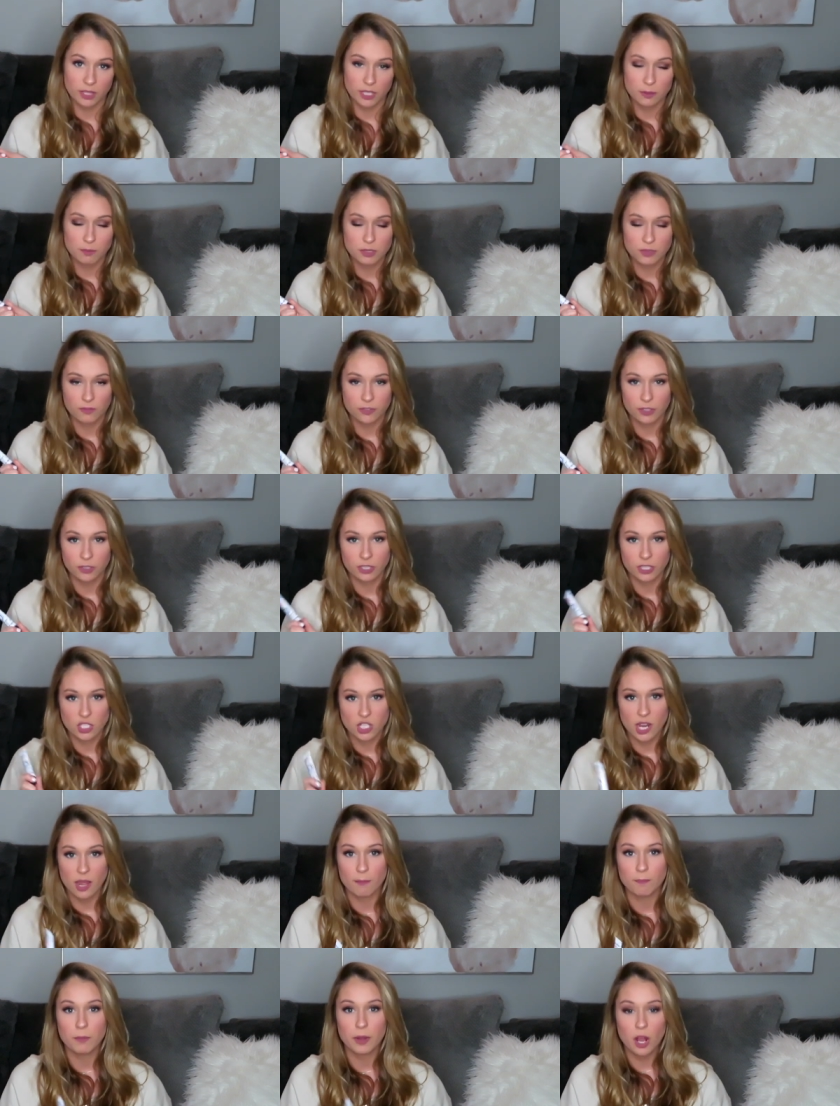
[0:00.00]
lips feeling
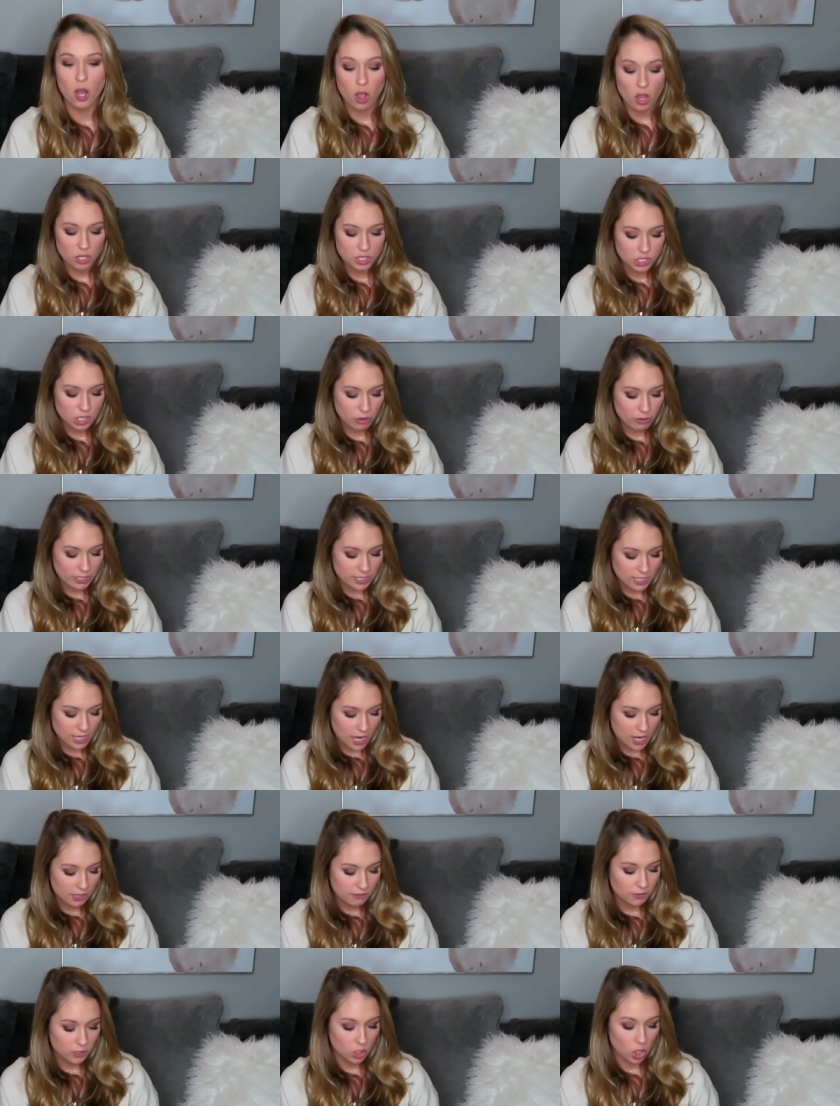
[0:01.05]
chapped, but also it's
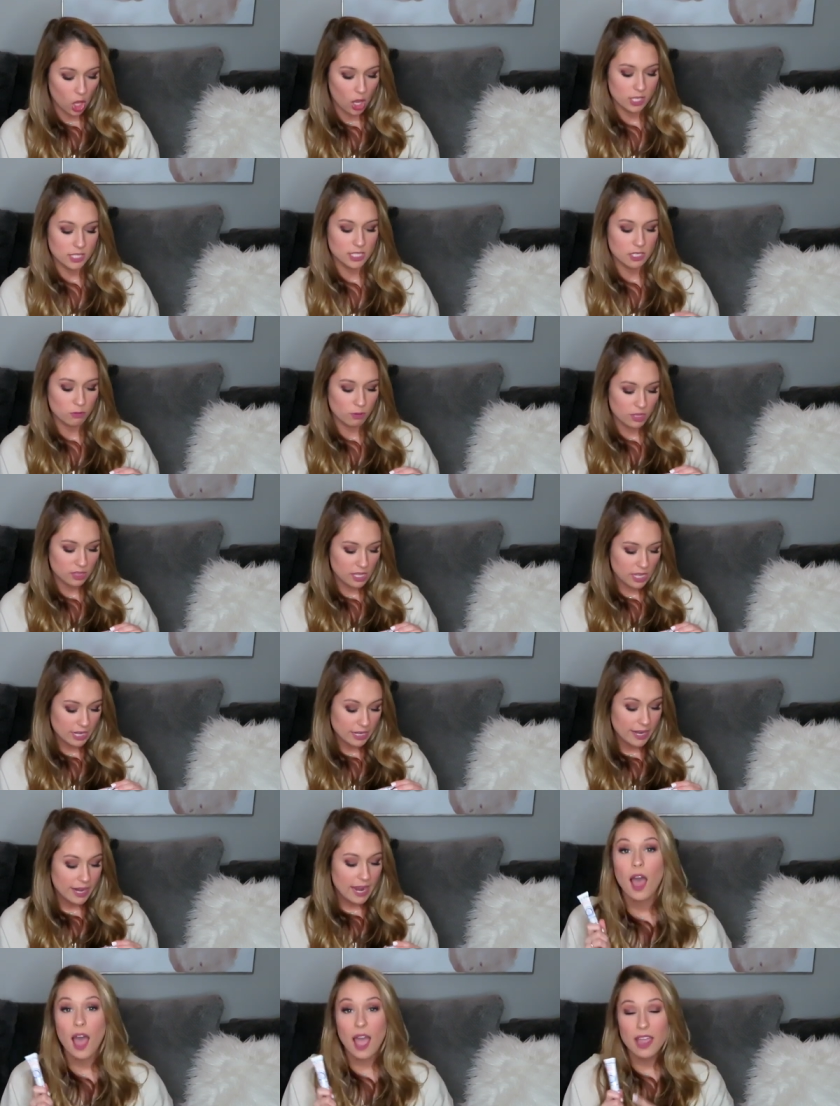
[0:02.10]
kind of glossy with
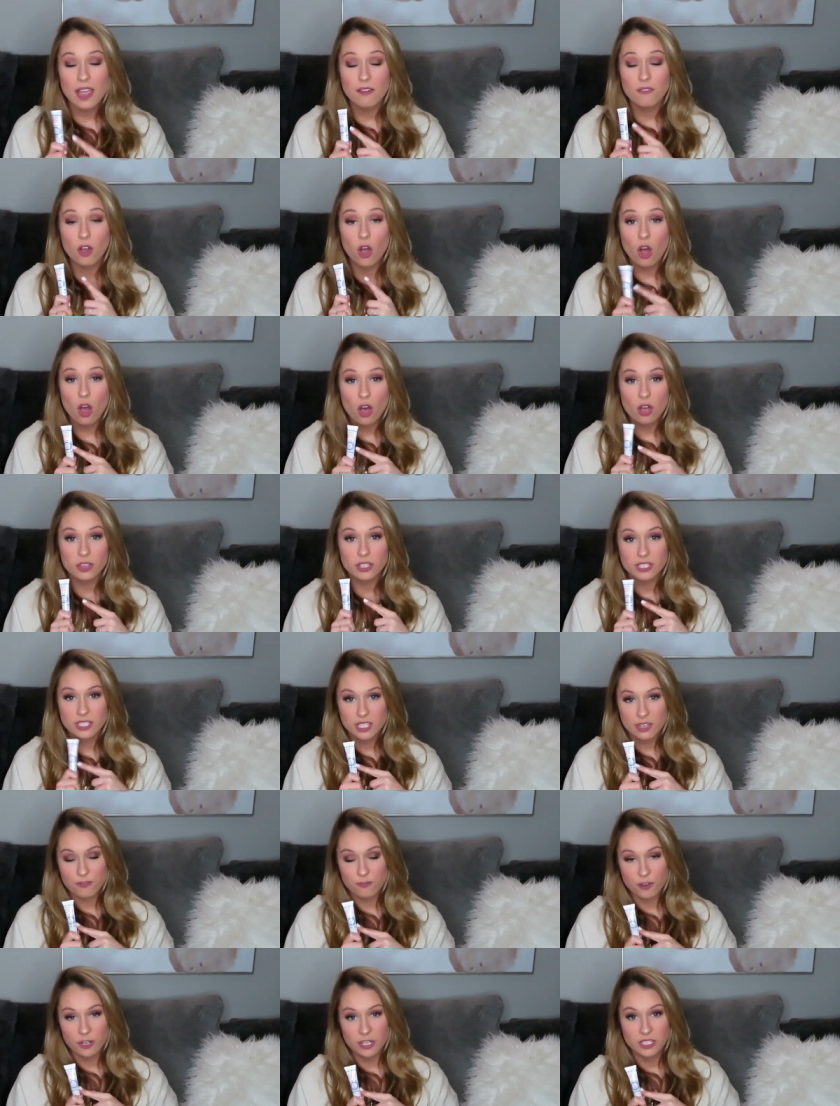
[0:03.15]
it. I have all the
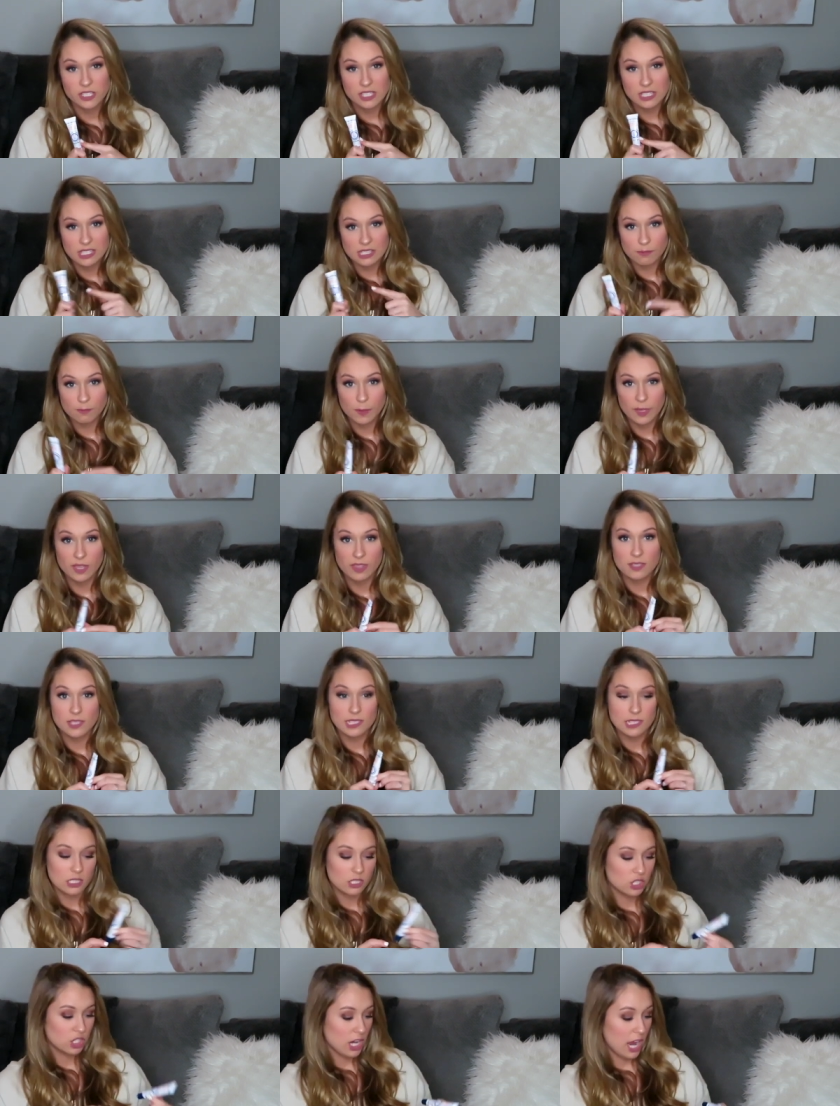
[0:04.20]
different
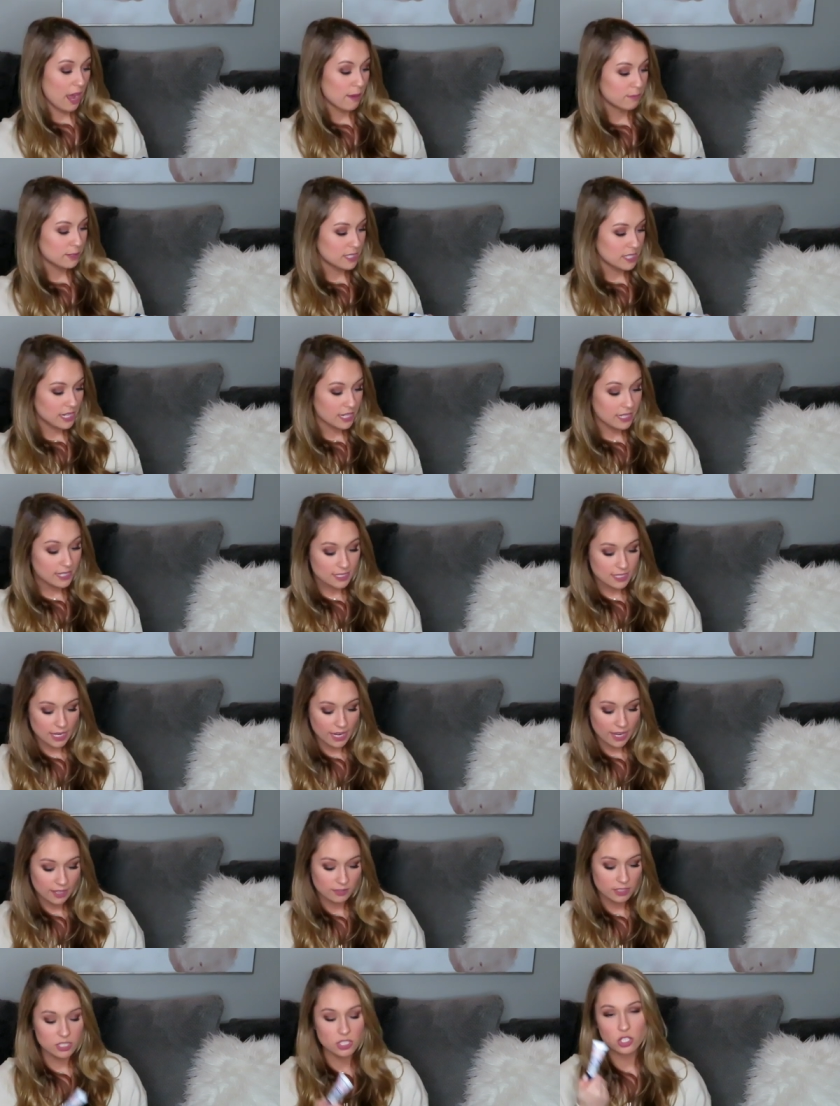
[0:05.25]
Smith's chapsticks,
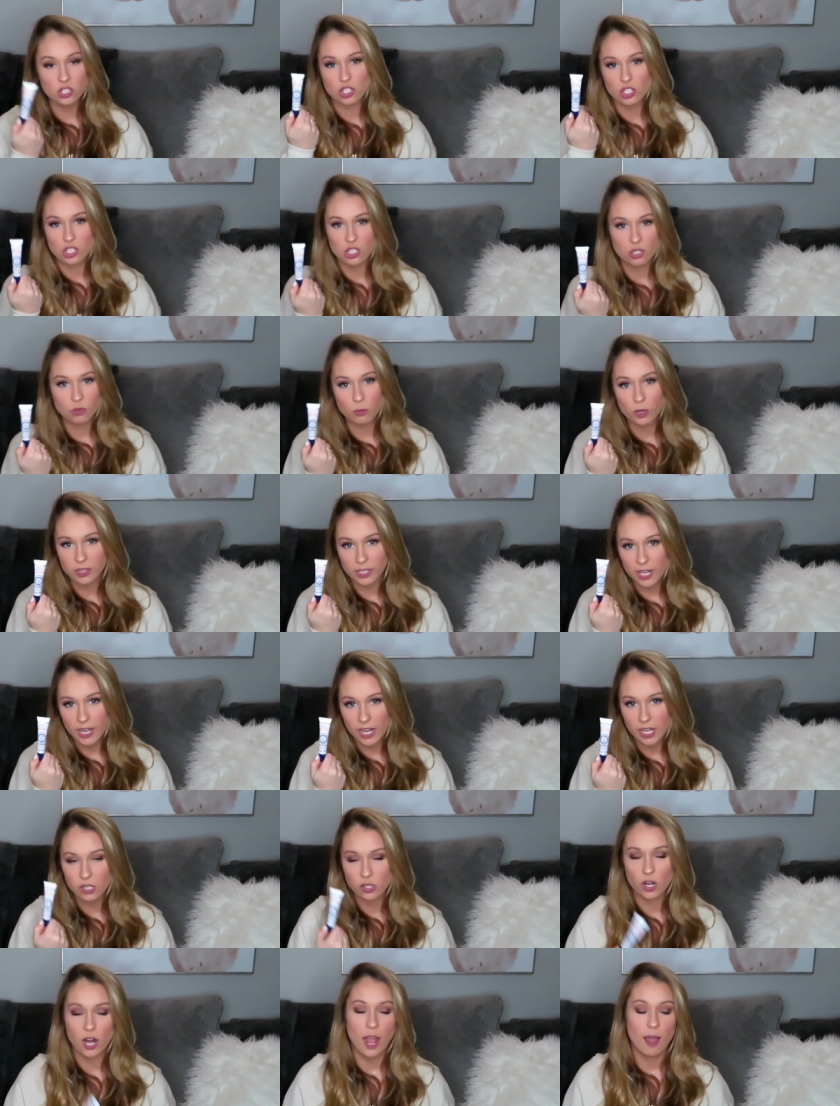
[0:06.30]
and this is just the one that
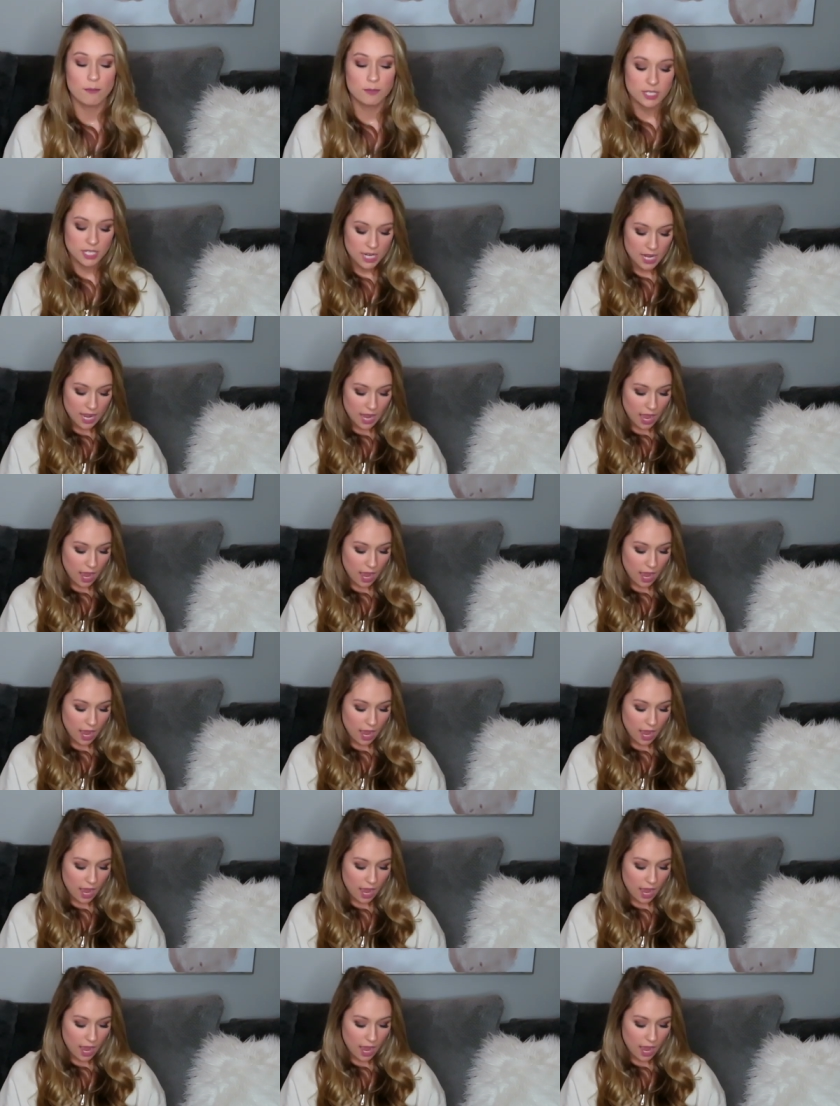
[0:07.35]
I grabbed.